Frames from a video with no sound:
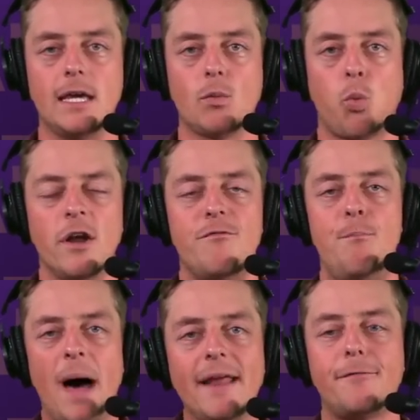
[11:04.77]
would have
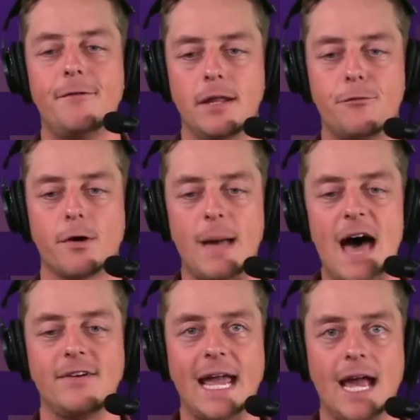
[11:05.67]
benefited from
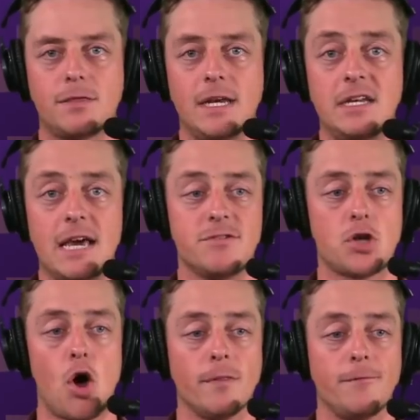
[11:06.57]
having Anthony Davis
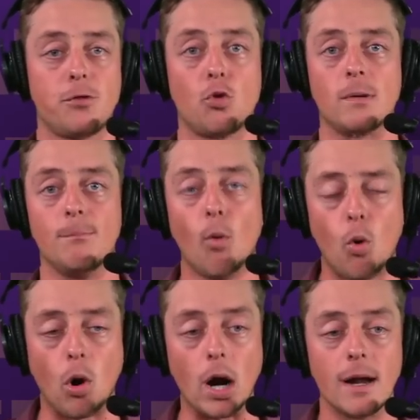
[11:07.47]
on the floor
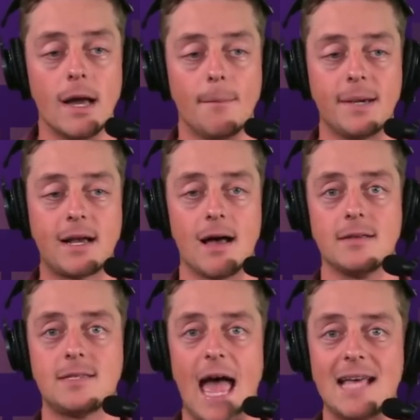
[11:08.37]
more
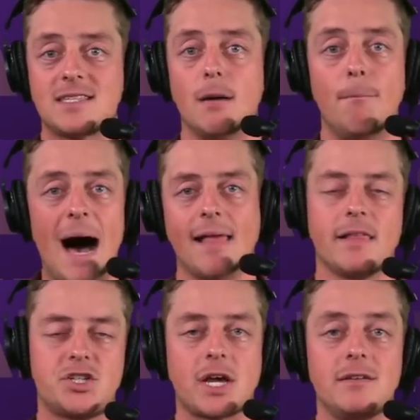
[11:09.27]
because as the
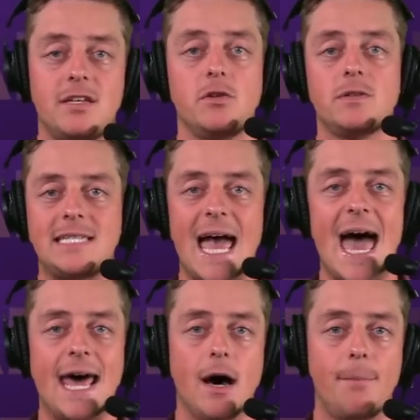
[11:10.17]
mileage continues to
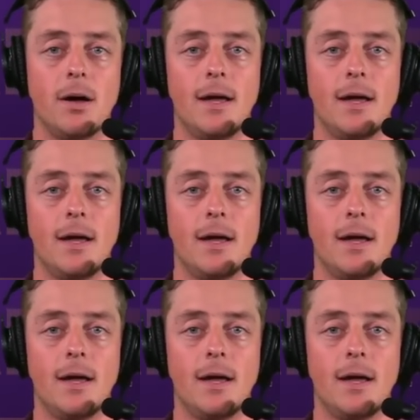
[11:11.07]
add up